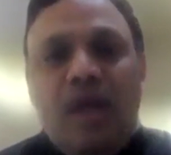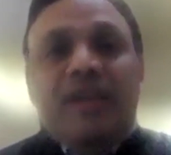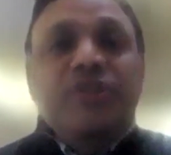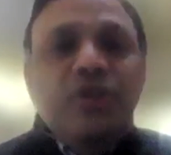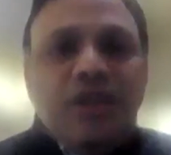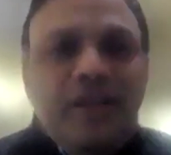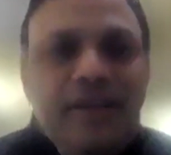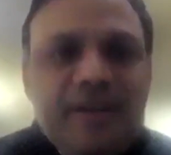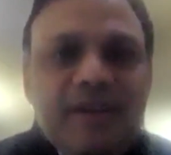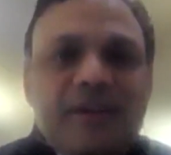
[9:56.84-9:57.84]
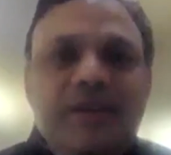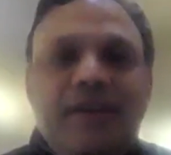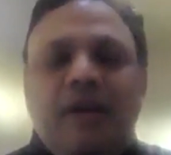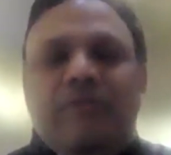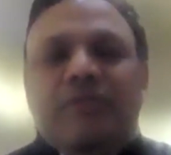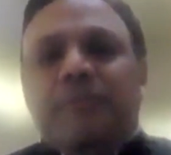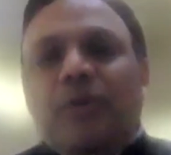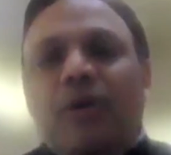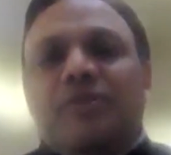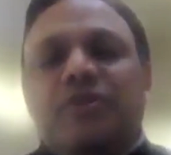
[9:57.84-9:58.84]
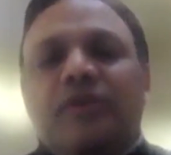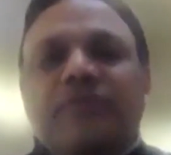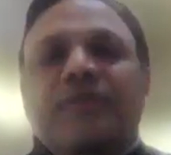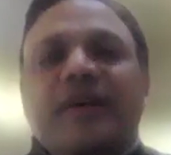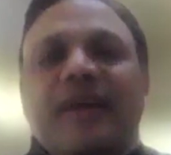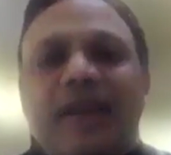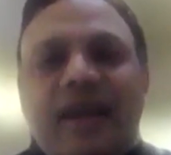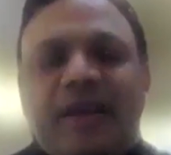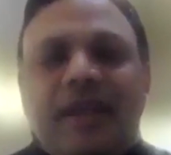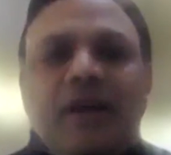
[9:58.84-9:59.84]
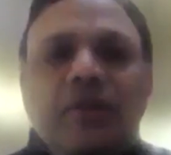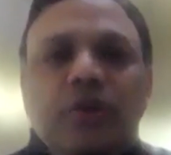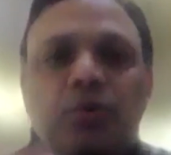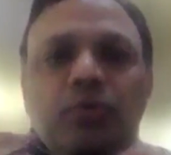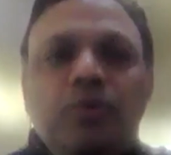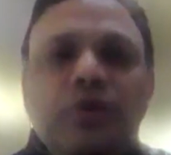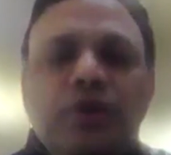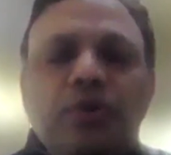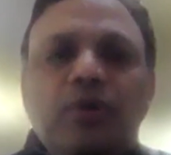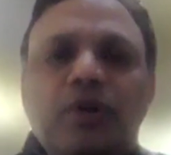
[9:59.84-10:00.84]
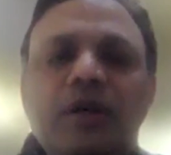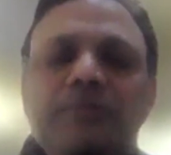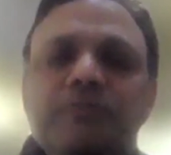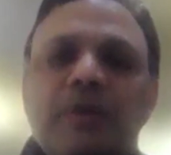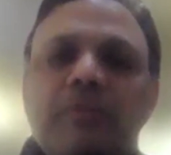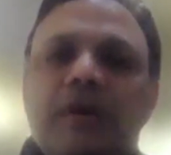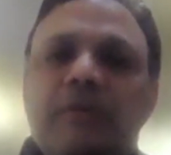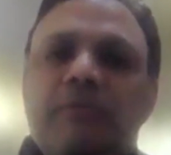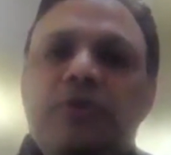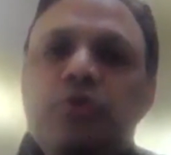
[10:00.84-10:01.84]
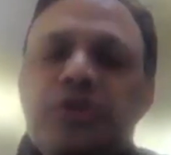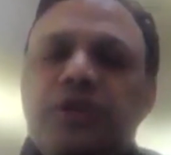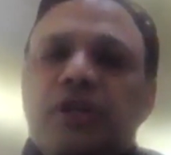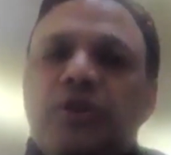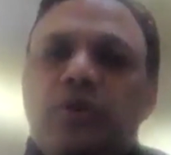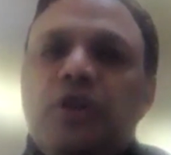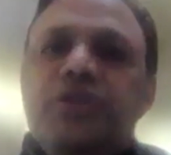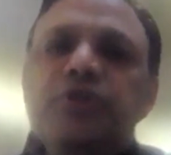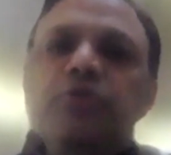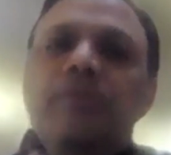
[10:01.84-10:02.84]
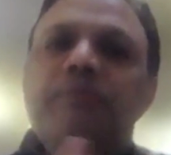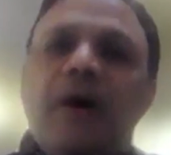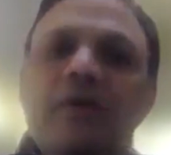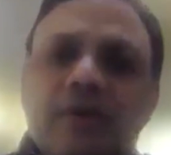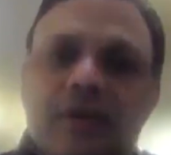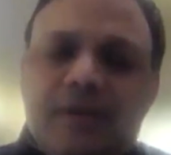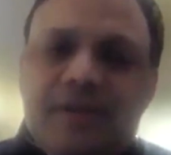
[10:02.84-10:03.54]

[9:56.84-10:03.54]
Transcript: digital India, with the promise of creating a new, using technology to empower.